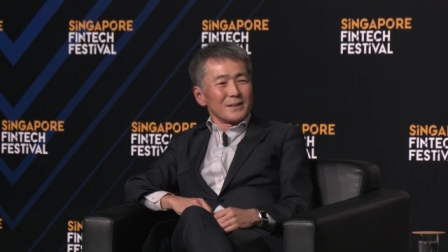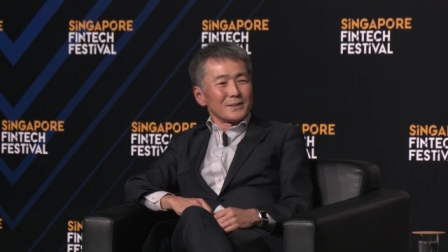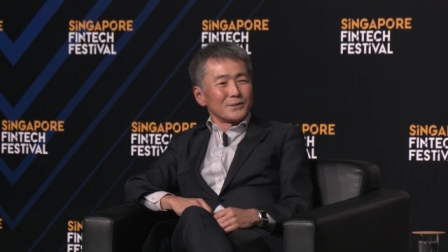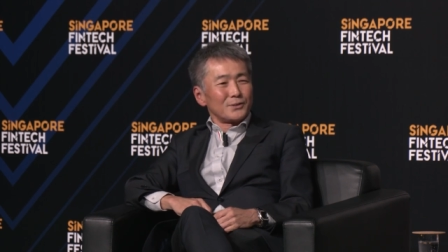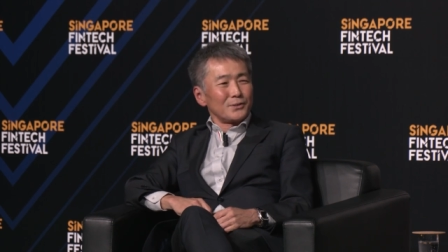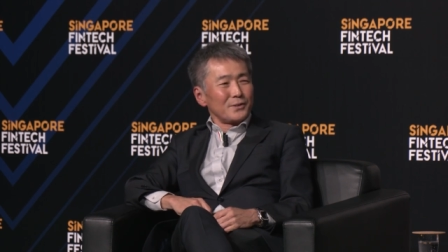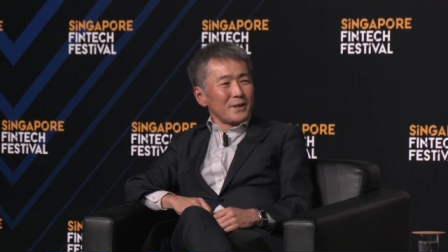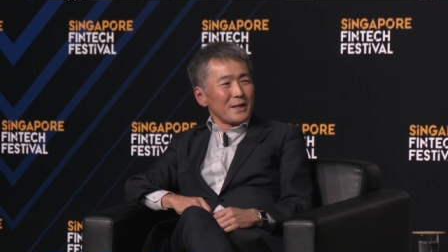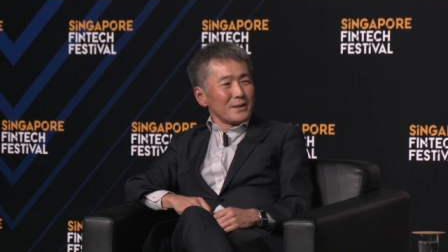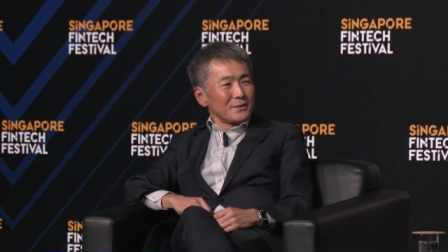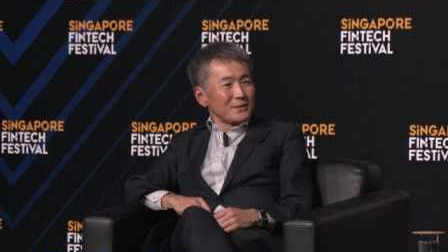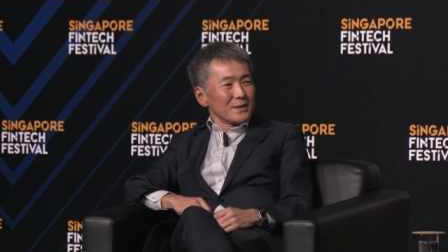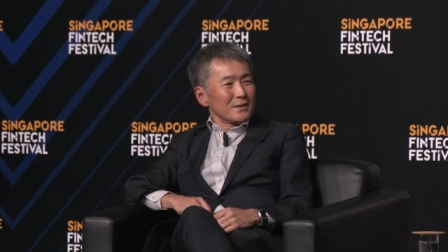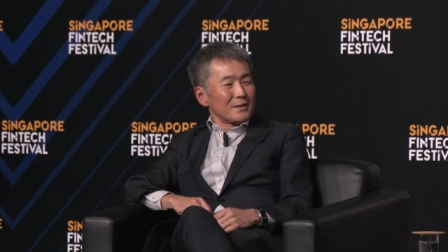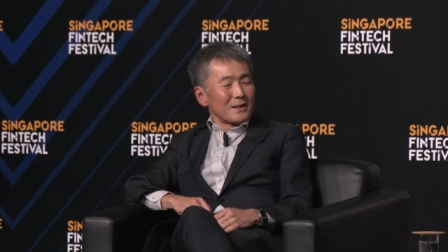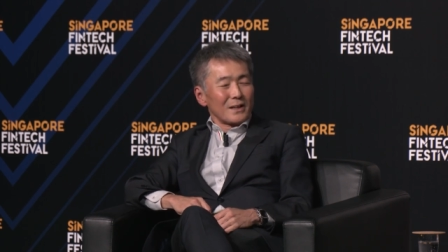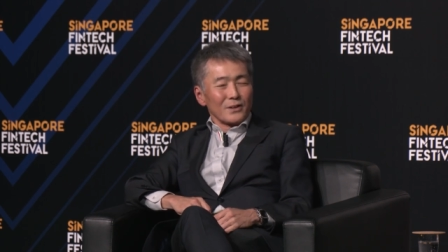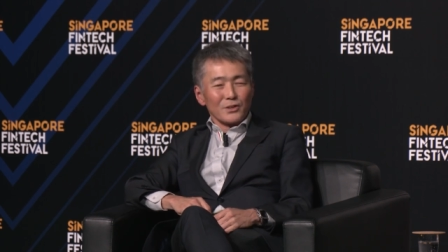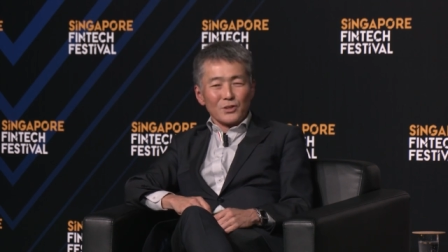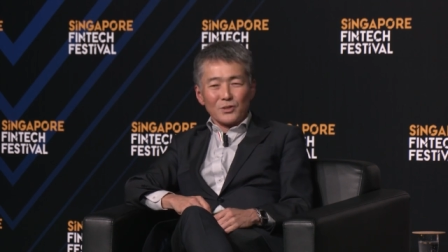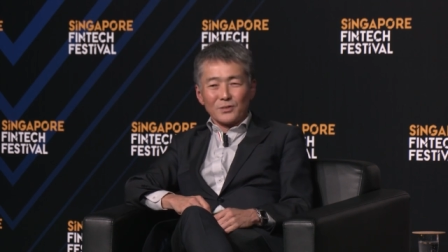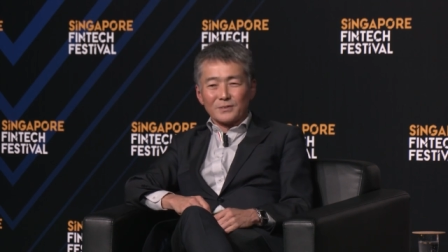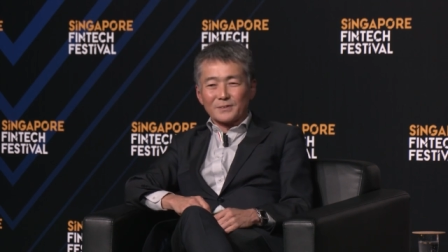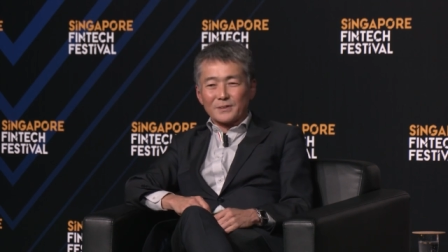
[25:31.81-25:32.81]
creating
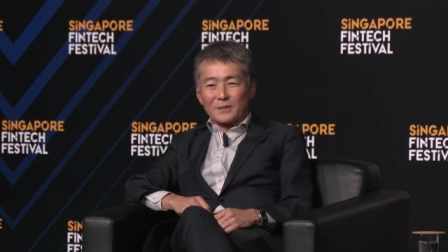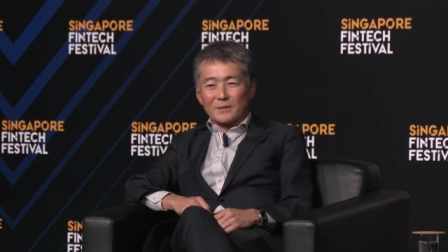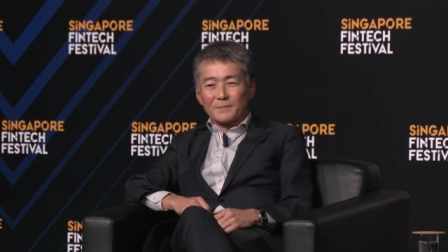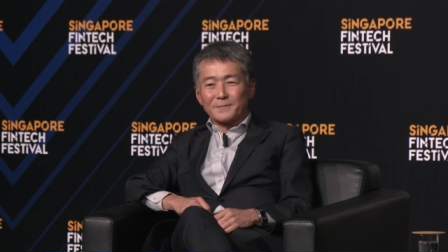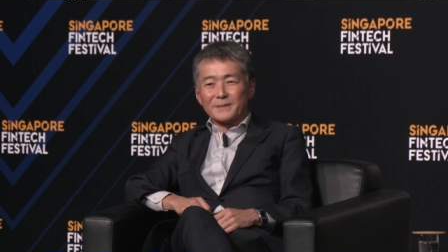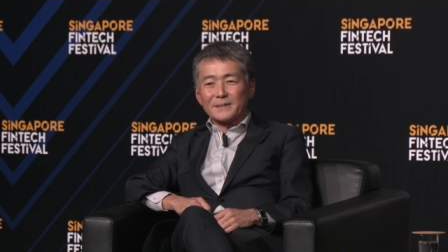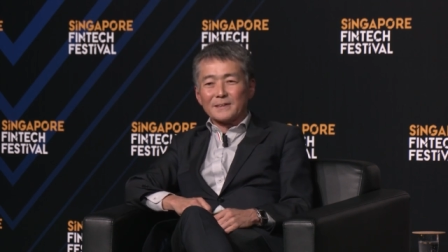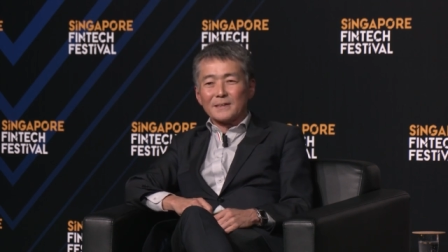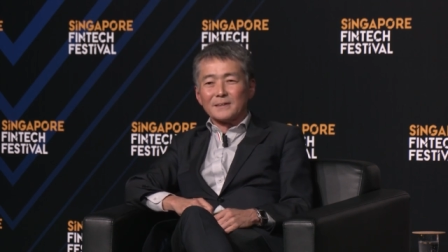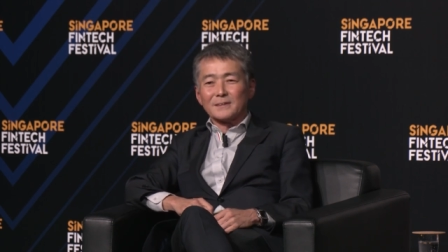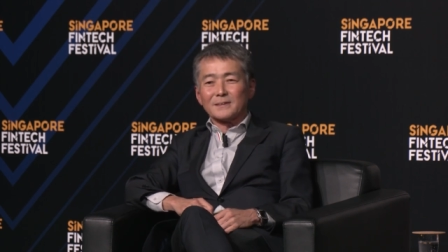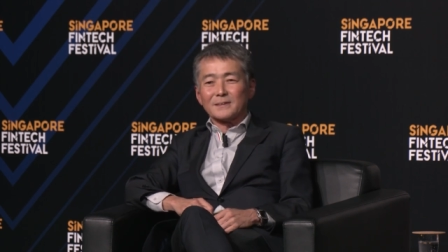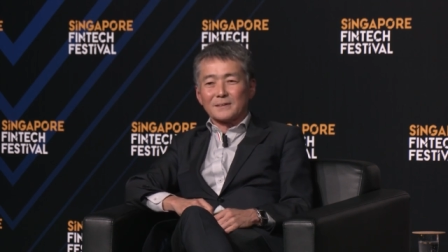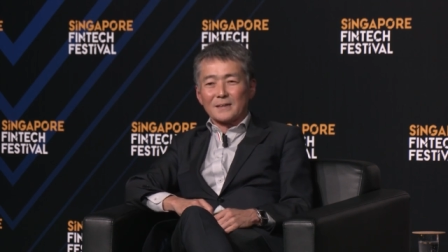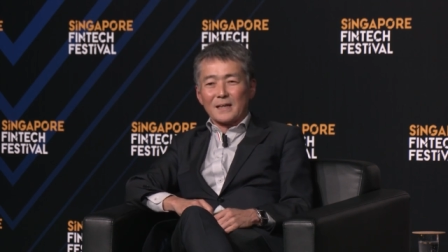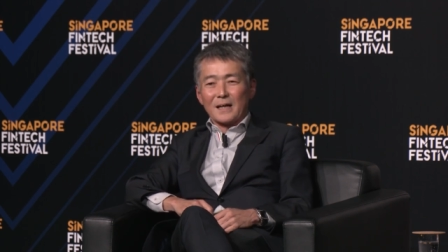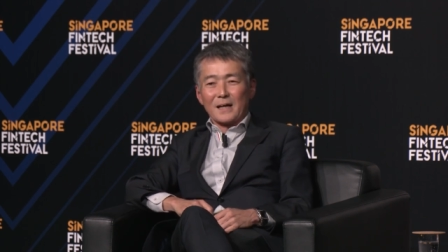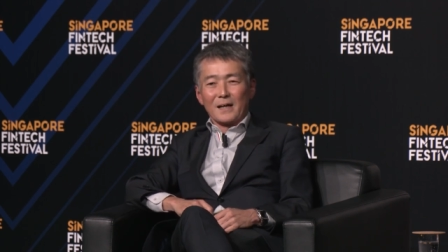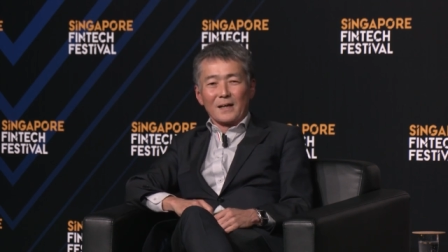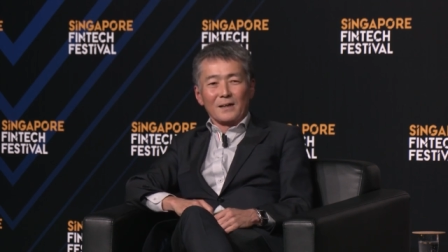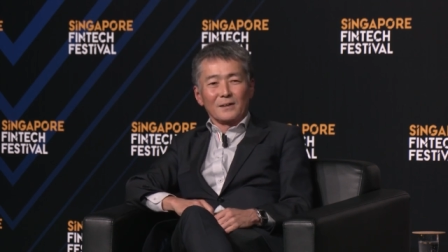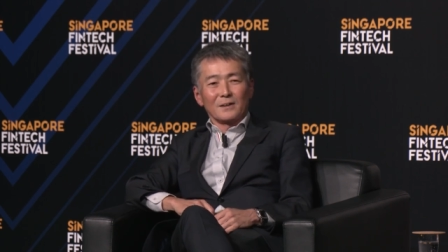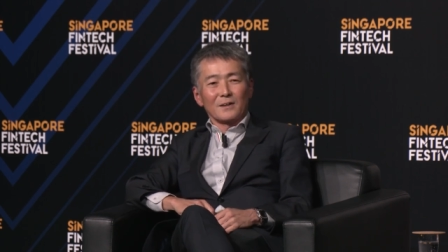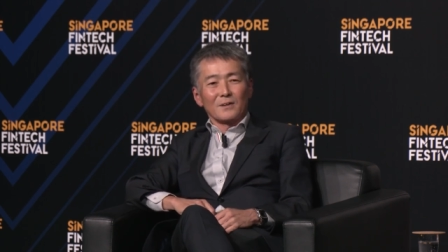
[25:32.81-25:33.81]
new services
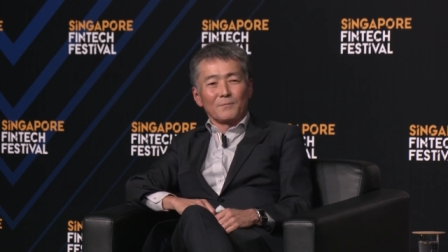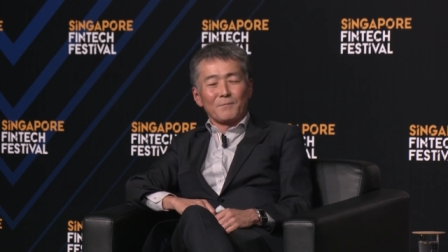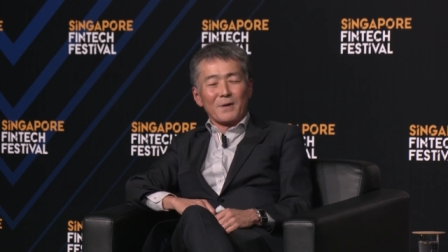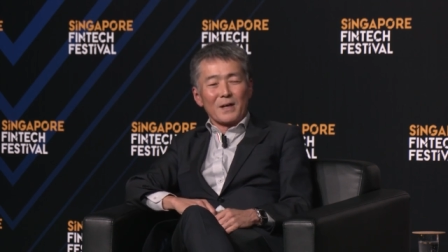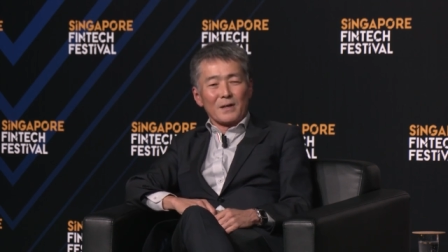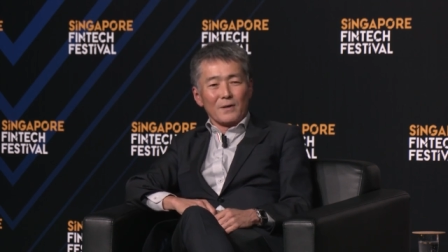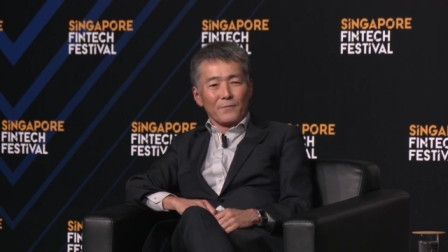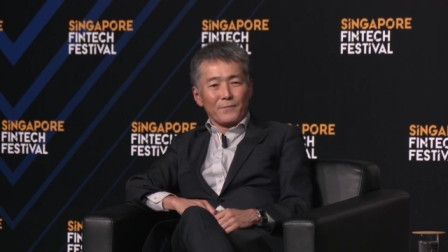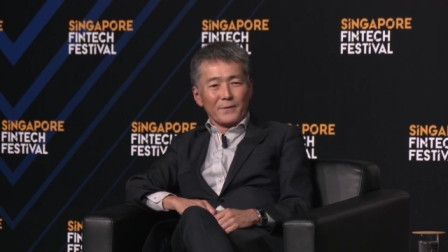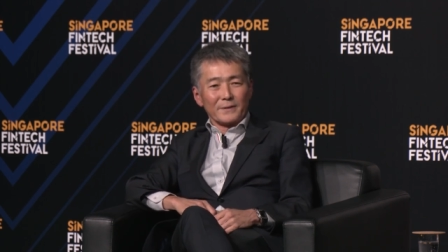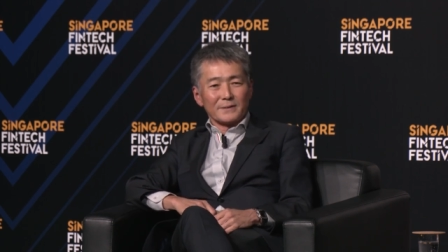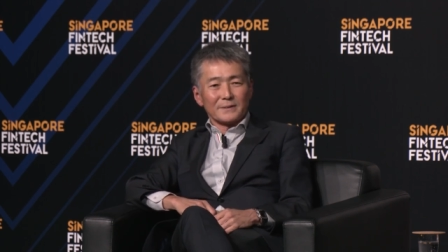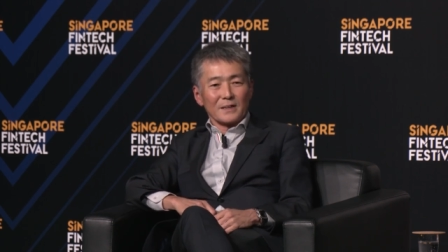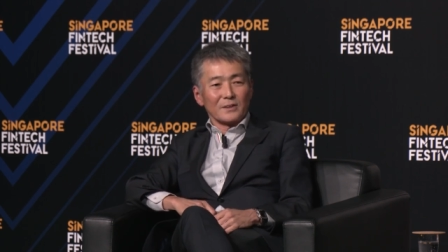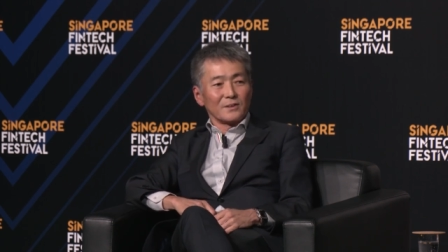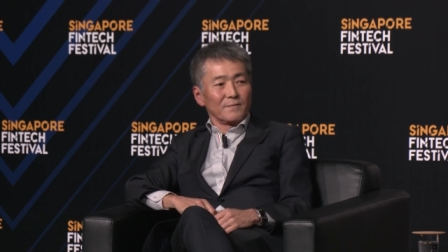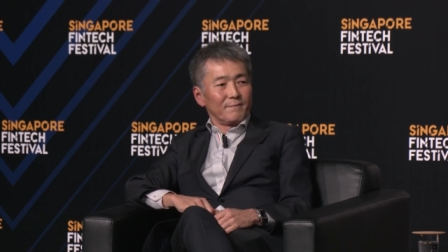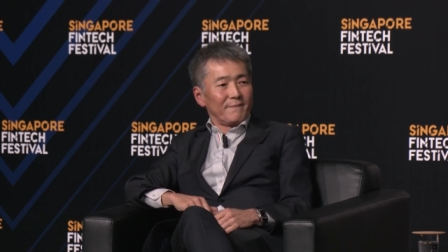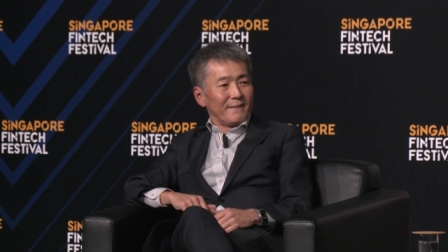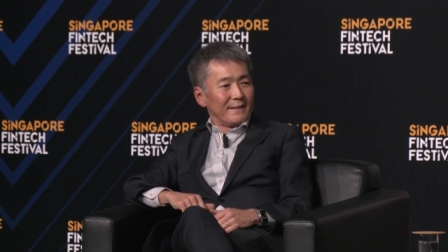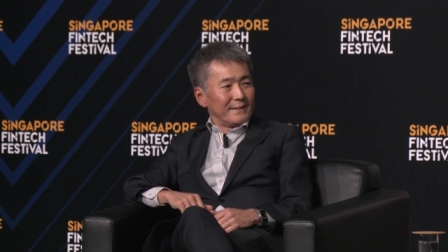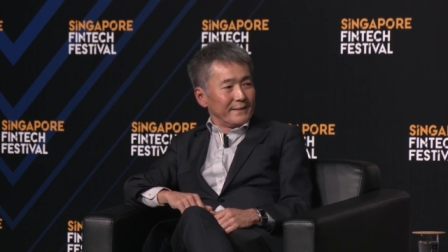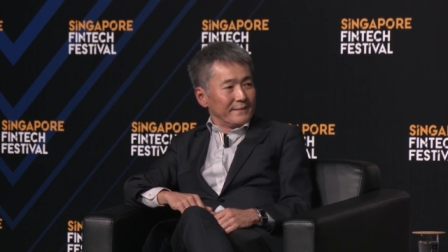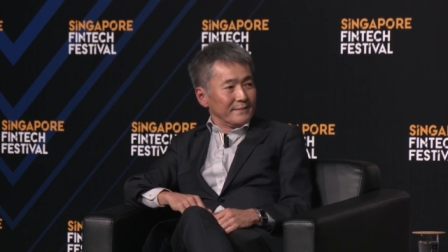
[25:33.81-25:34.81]
and benefits and
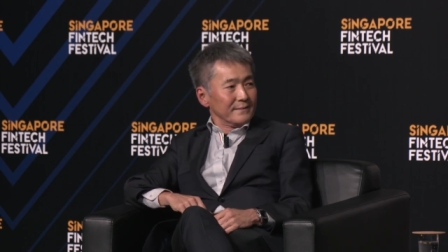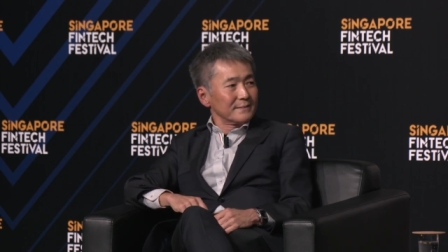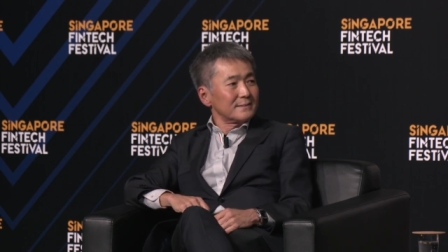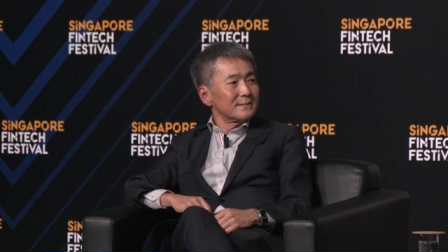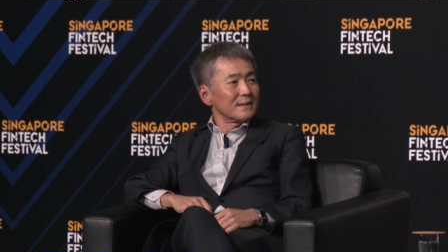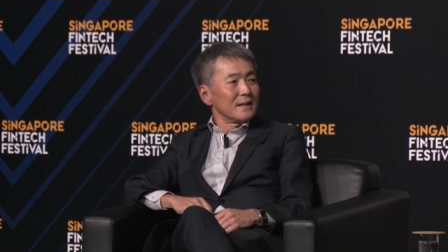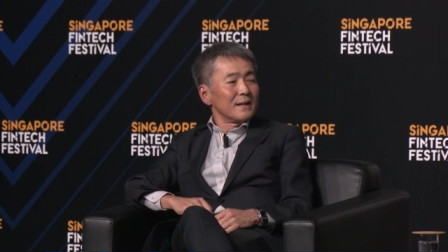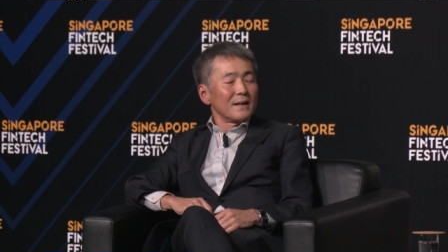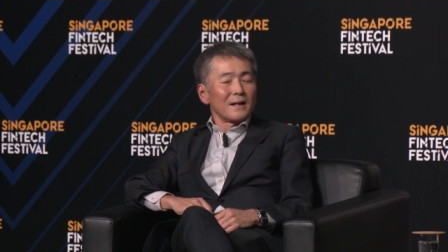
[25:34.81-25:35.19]
values